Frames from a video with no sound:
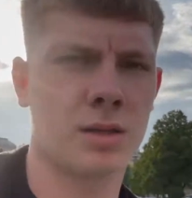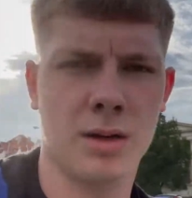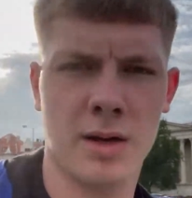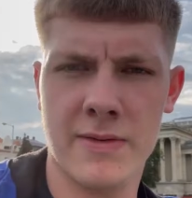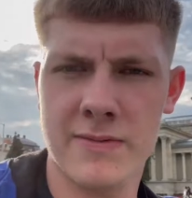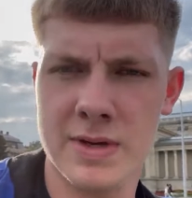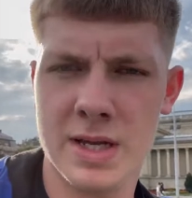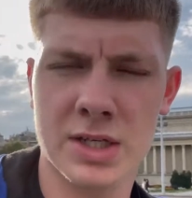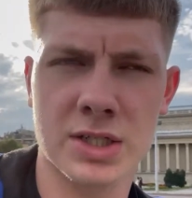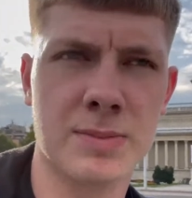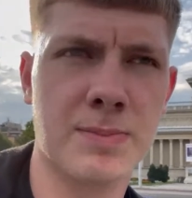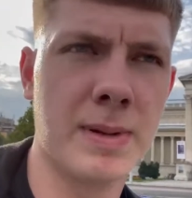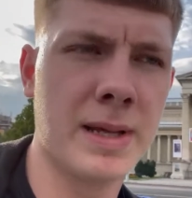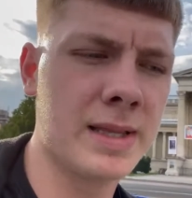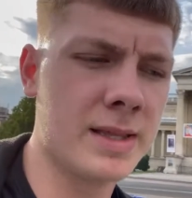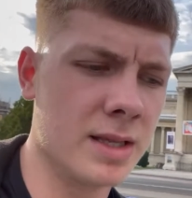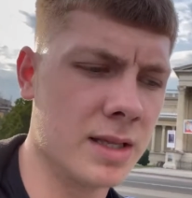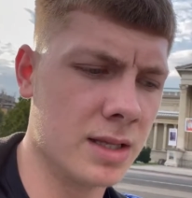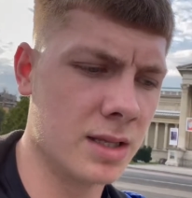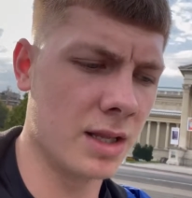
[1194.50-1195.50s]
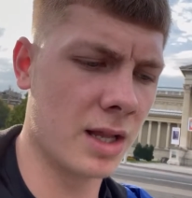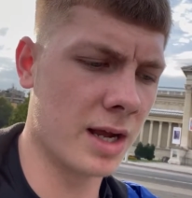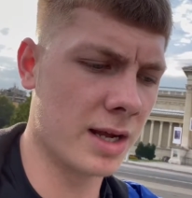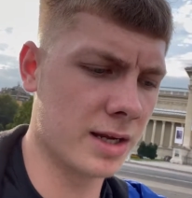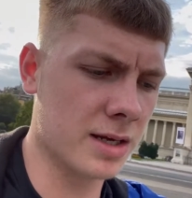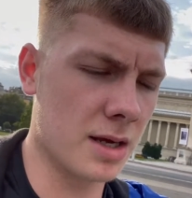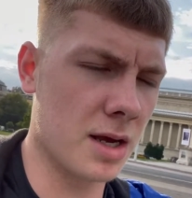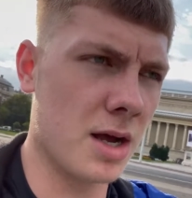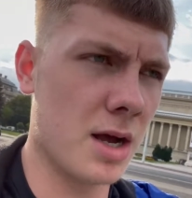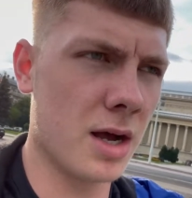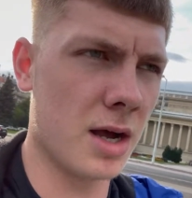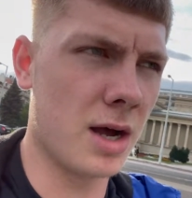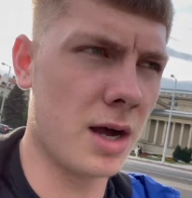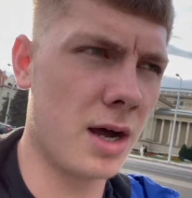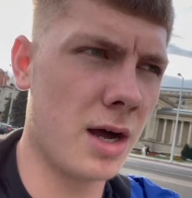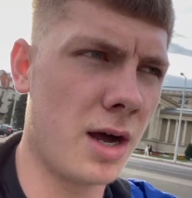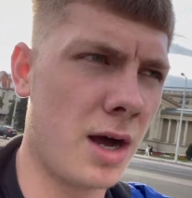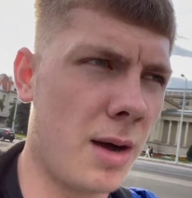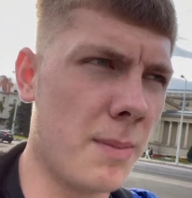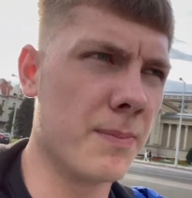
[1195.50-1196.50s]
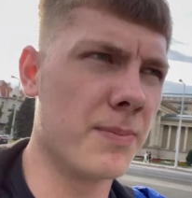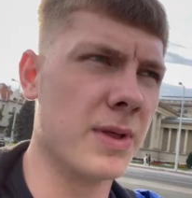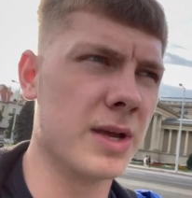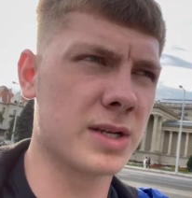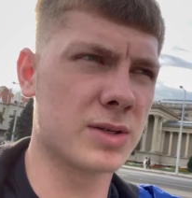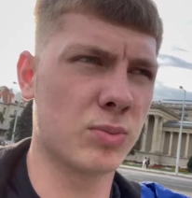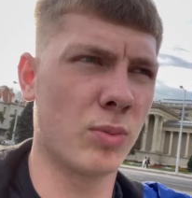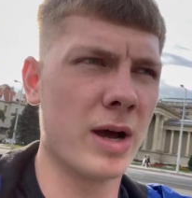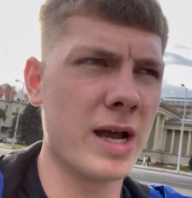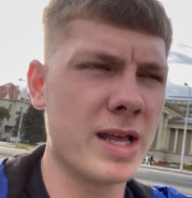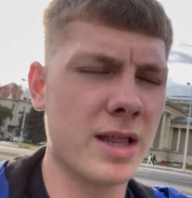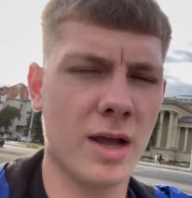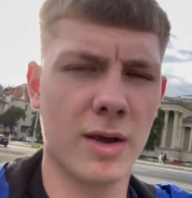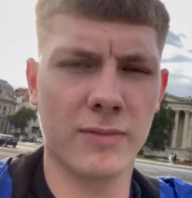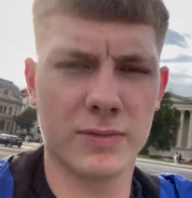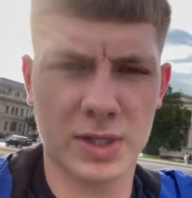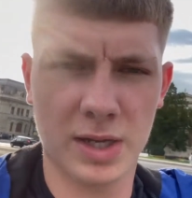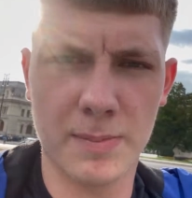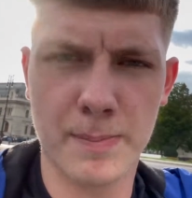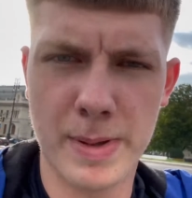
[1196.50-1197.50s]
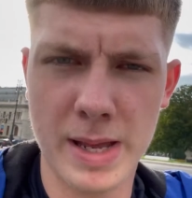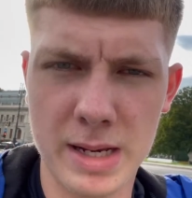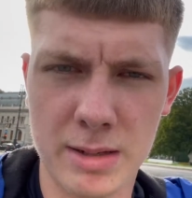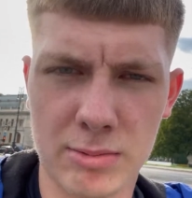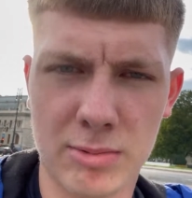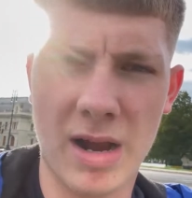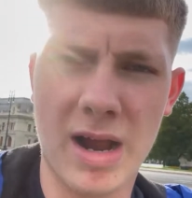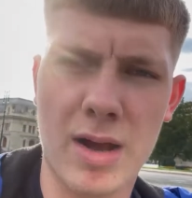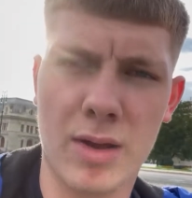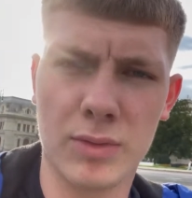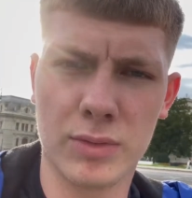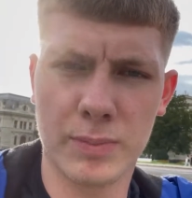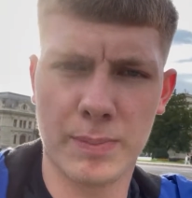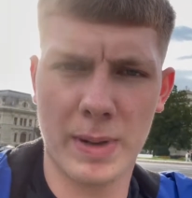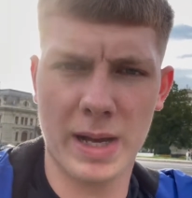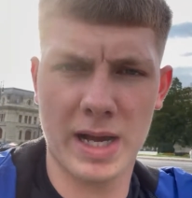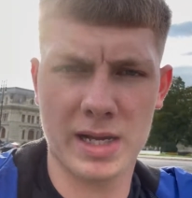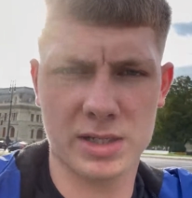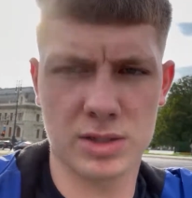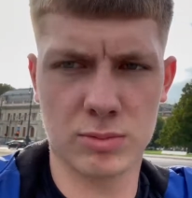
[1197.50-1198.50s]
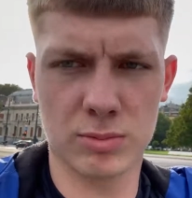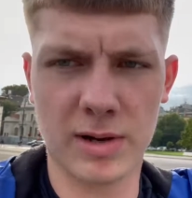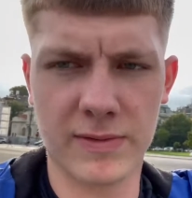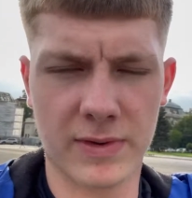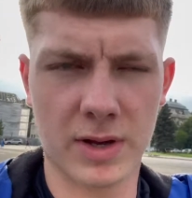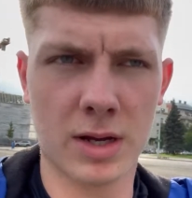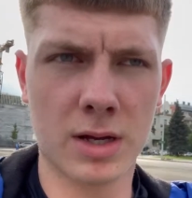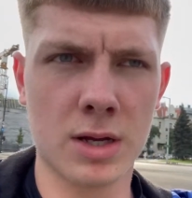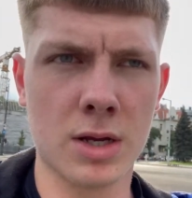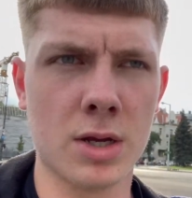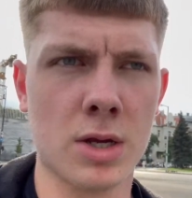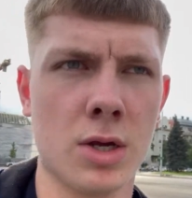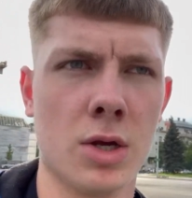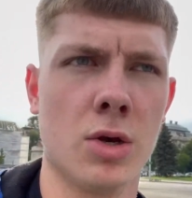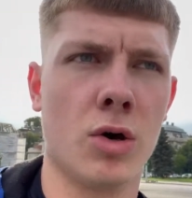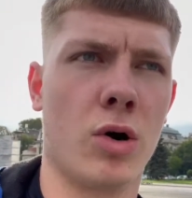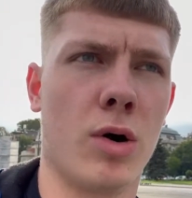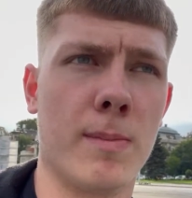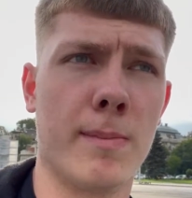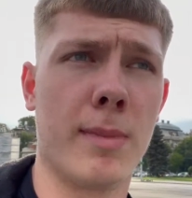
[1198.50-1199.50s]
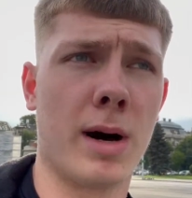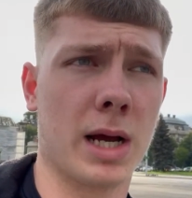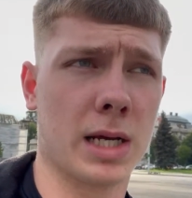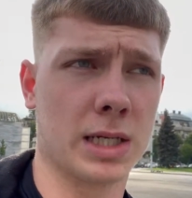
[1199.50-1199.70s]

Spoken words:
I haven't actually been like up this way. Like, obviously I've been round past the river on my